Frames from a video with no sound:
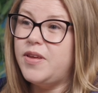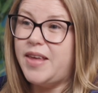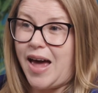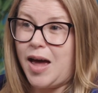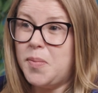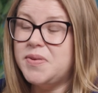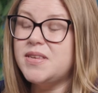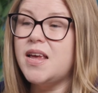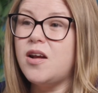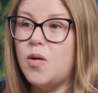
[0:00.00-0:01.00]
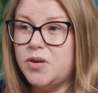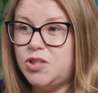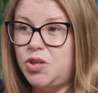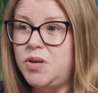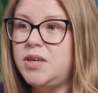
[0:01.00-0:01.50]
gaps and
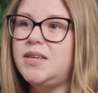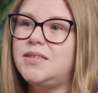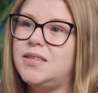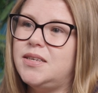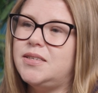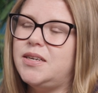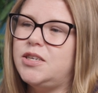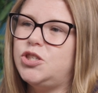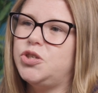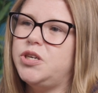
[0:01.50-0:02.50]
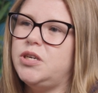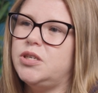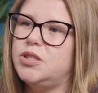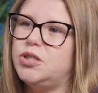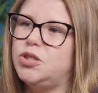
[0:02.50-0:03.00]
opportunities in this industry
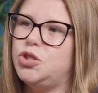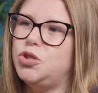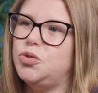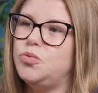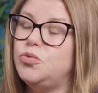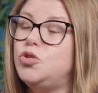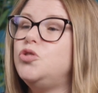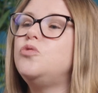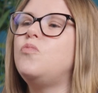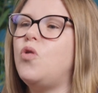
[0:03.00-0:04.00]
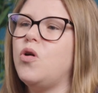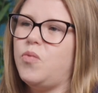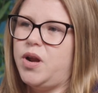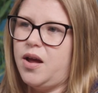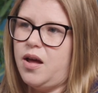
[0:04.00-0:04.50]
to do more
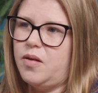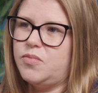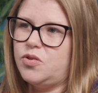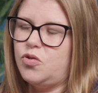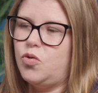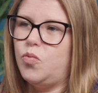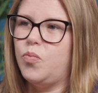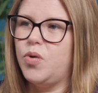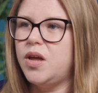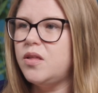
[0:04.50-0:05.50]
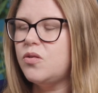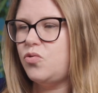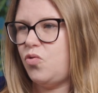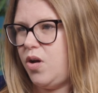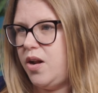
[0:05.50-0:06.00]
when it comes to bringing
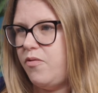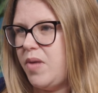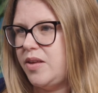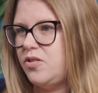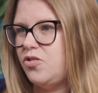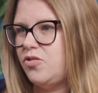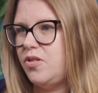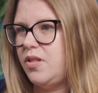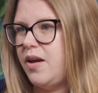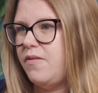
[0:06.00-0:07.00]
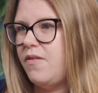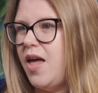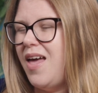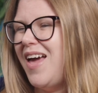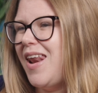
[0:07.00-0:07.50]
those creative messages to life
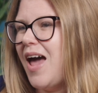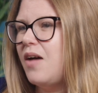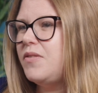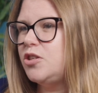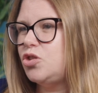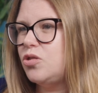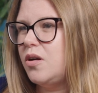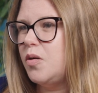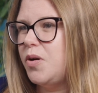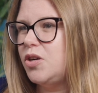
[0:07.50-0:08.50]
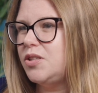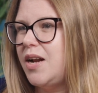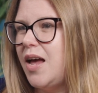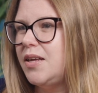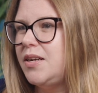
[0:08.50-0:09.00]
and having stronger
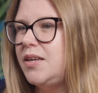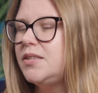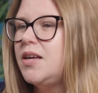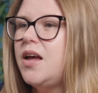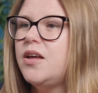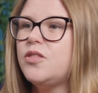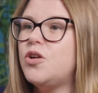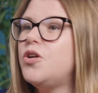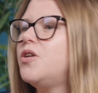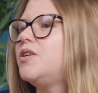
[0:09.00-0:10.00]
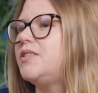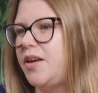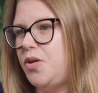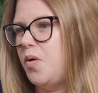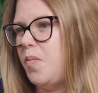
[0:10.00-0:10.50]
personalities that are going to
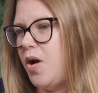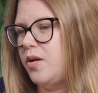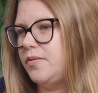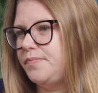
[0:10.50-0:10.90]
set you apart.